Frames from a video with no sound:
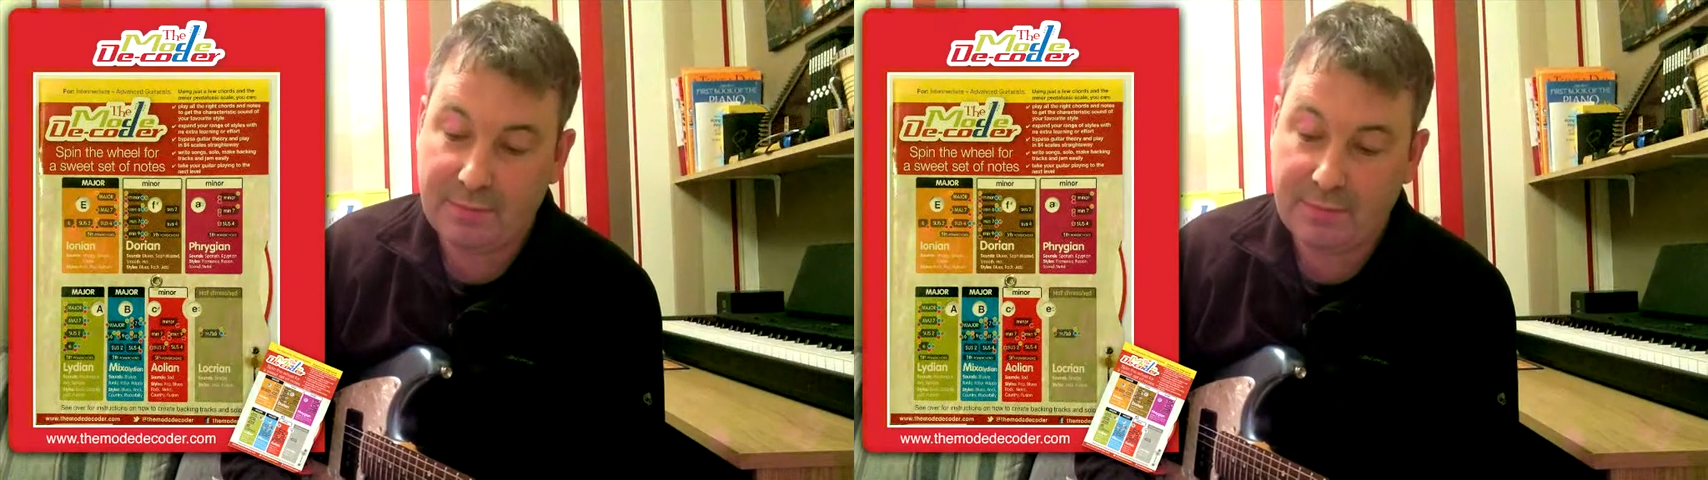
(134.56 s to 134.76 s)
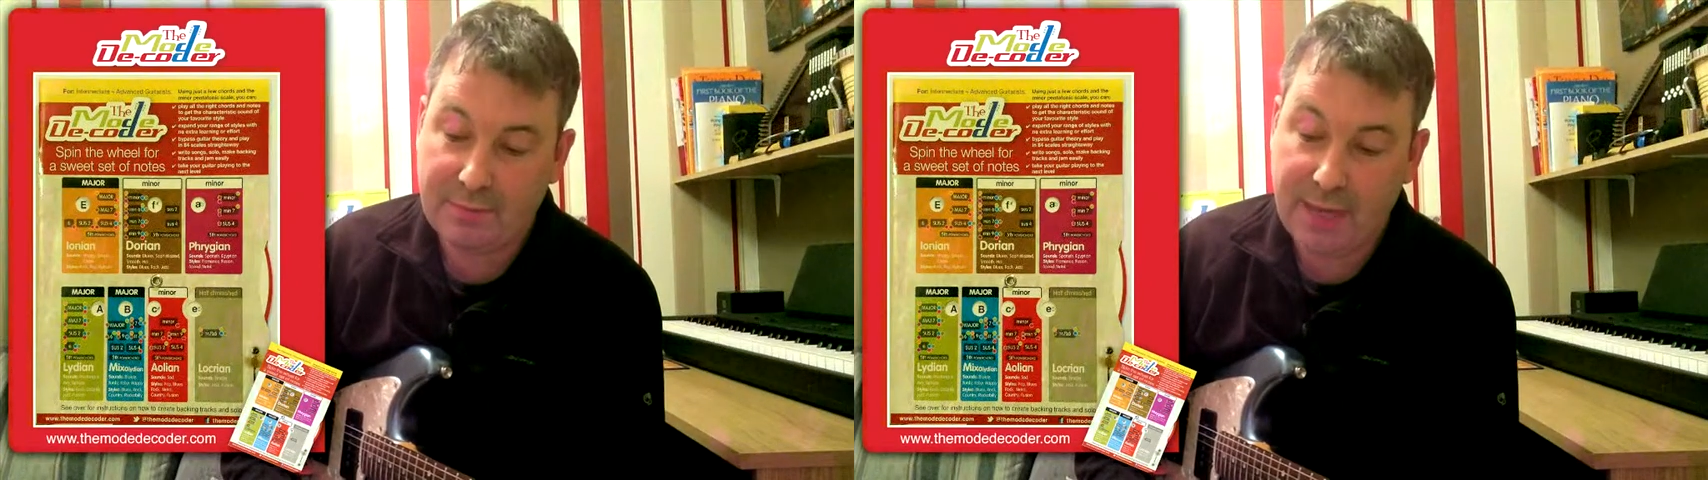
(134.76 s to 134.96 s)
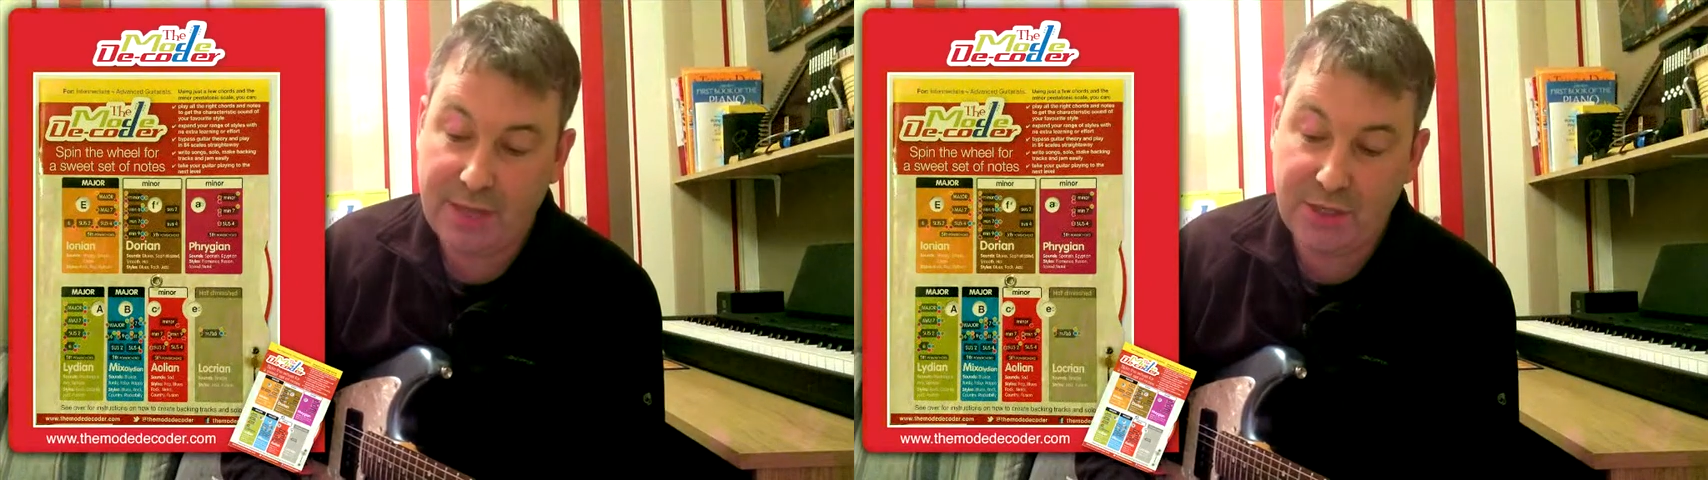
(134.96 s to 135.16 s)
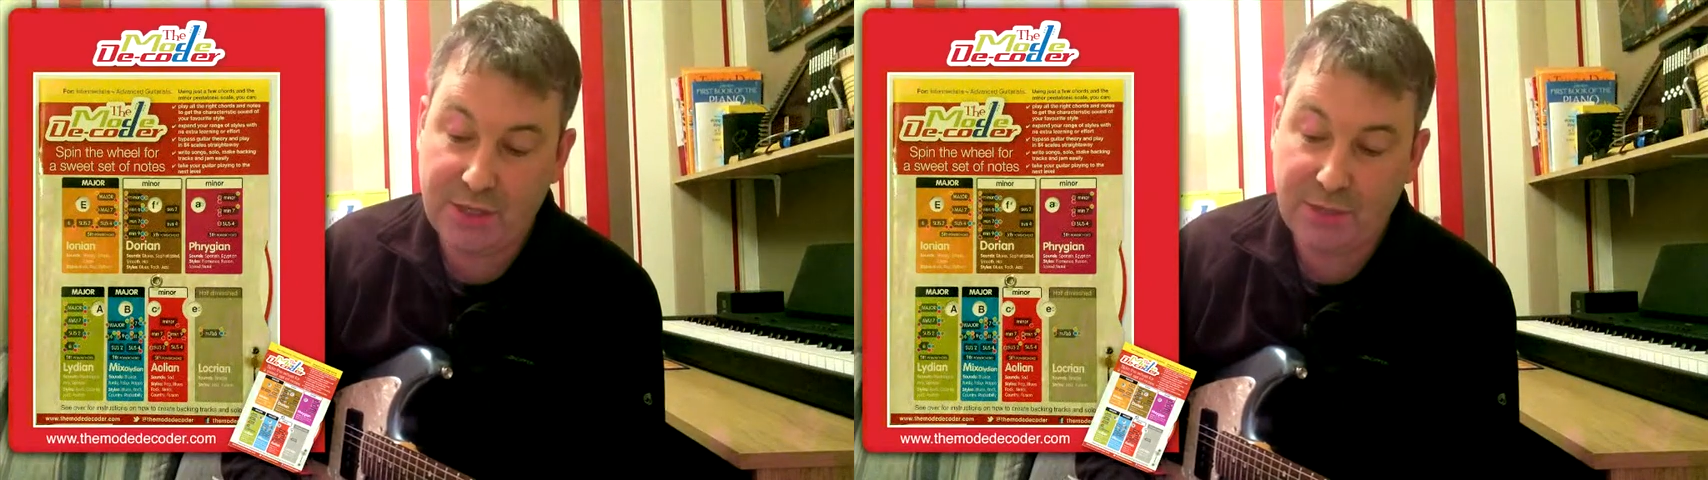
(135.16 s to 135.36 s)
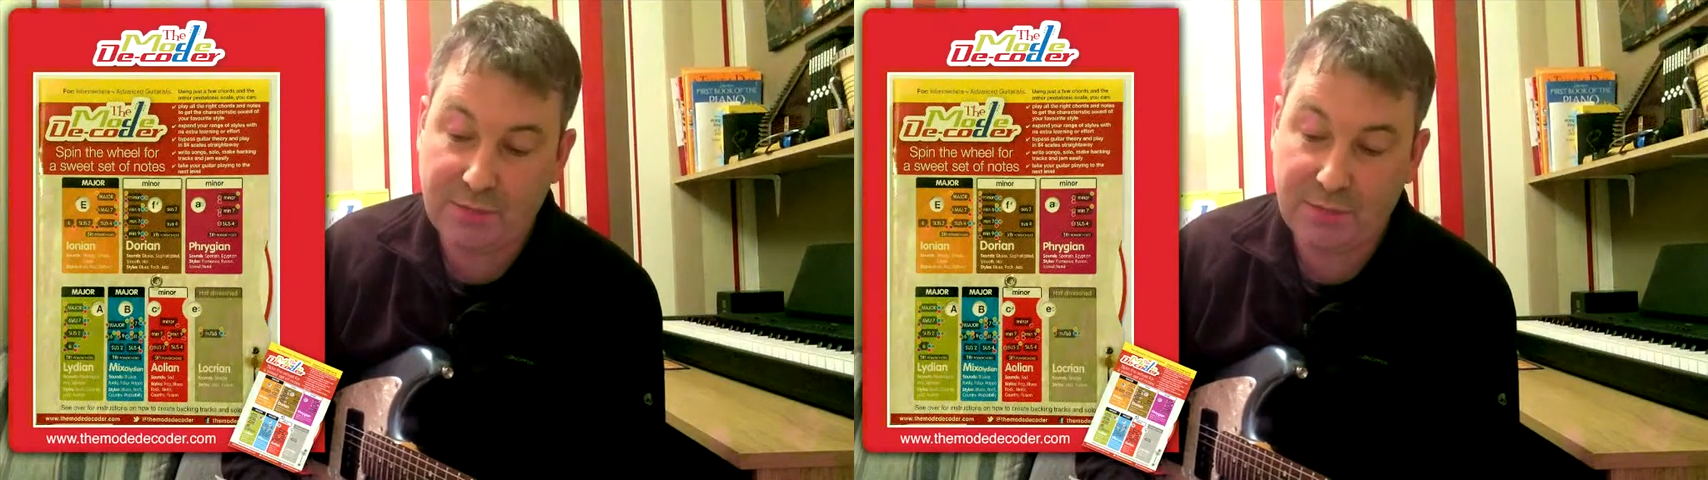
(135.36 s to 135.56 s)

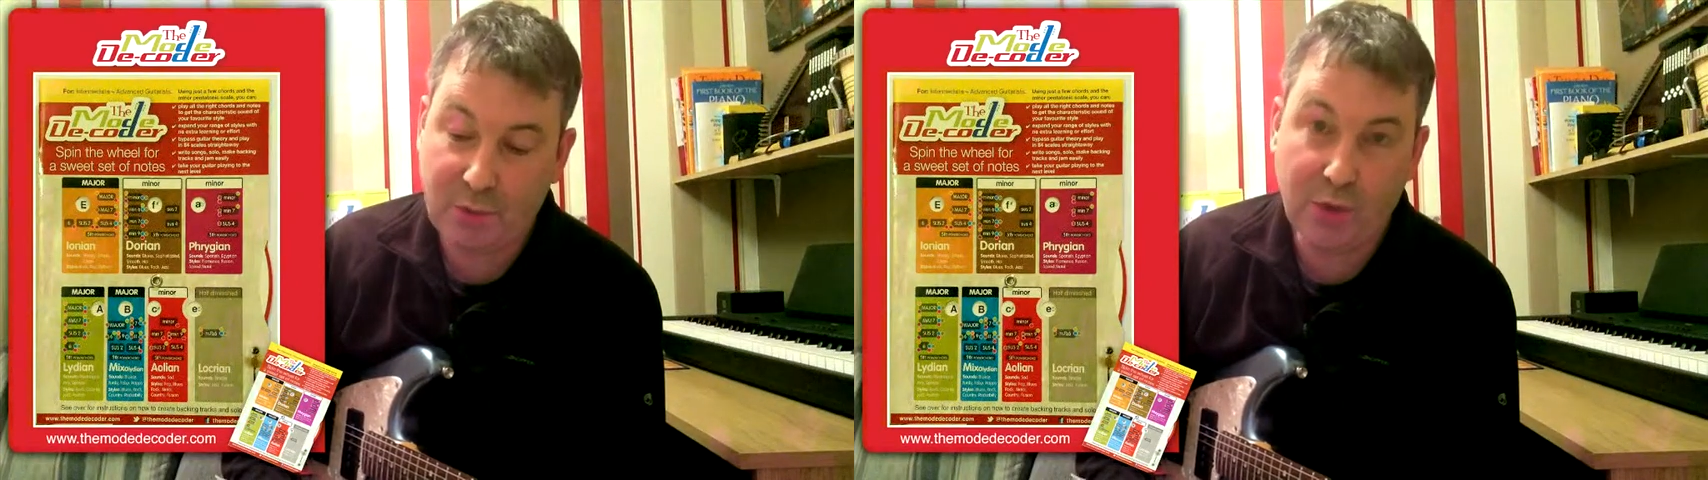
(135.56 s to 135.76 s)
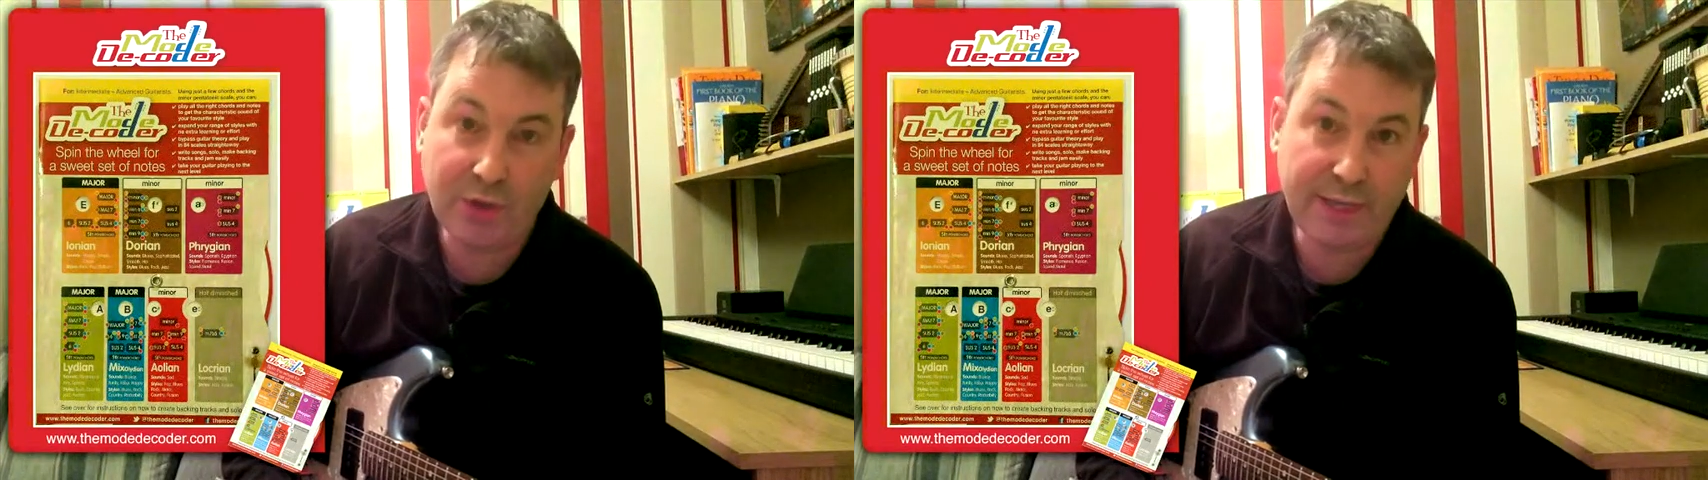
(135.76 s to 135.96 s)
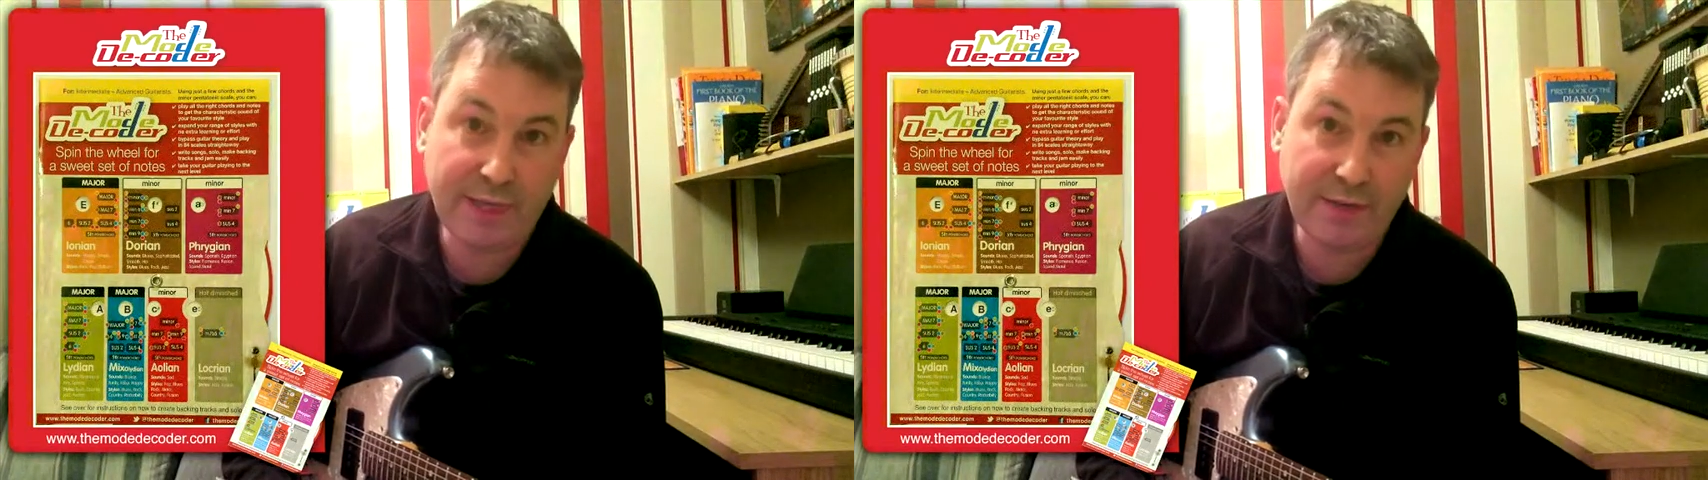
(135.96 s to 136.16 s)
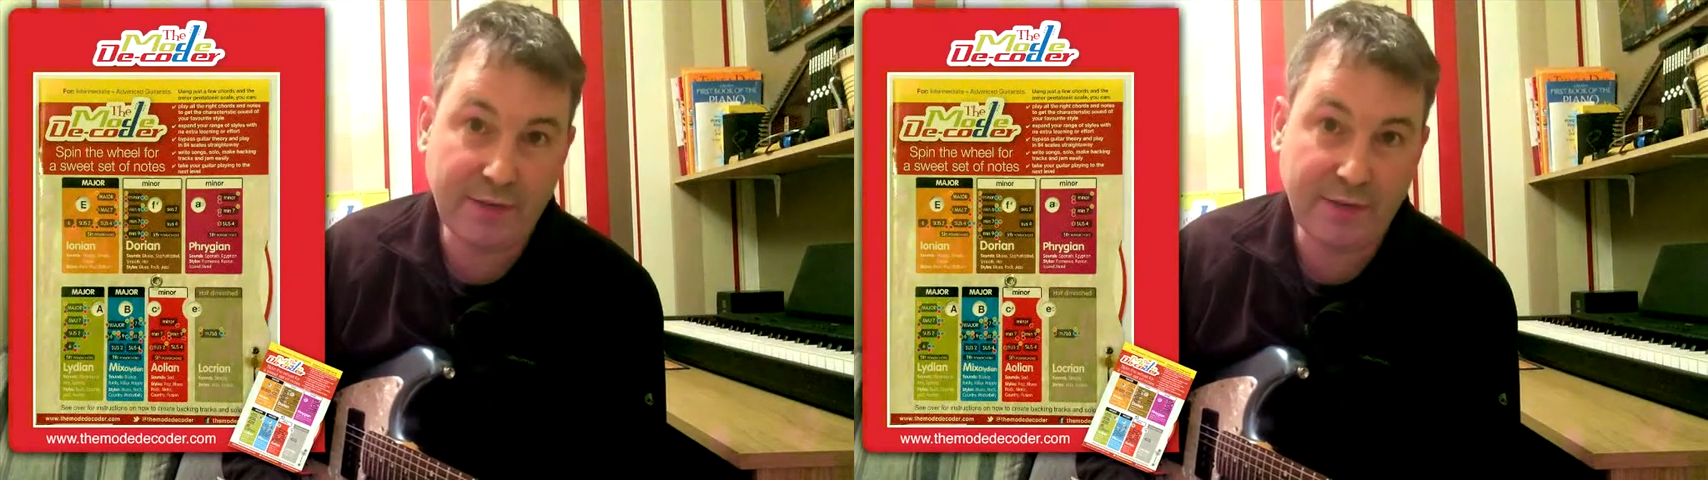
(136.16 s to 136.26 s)
major or a D of